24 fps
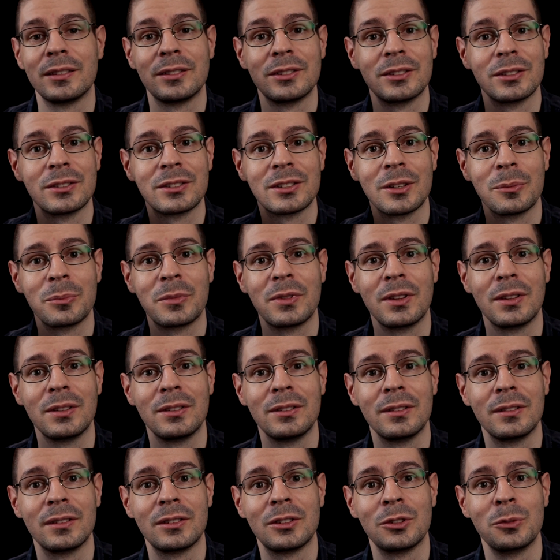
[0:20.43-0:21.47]
It's just
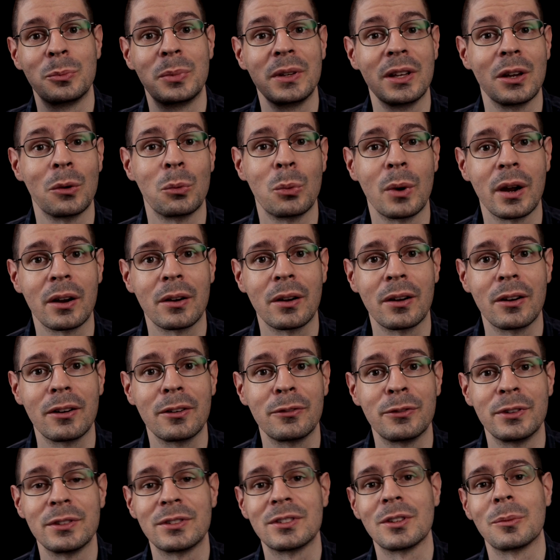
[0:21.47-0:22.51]
something to be aware
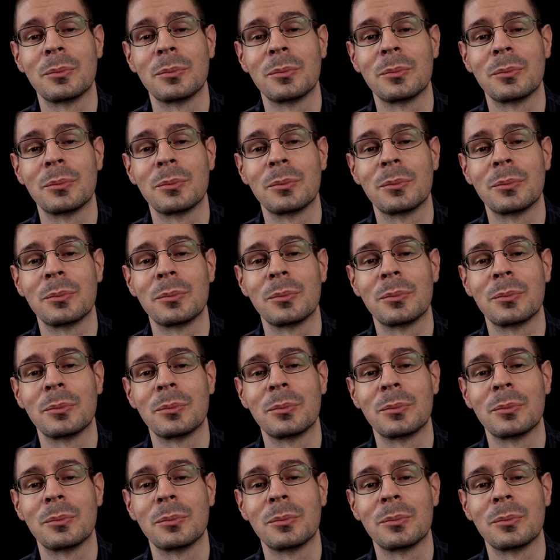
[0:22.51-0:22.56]
of and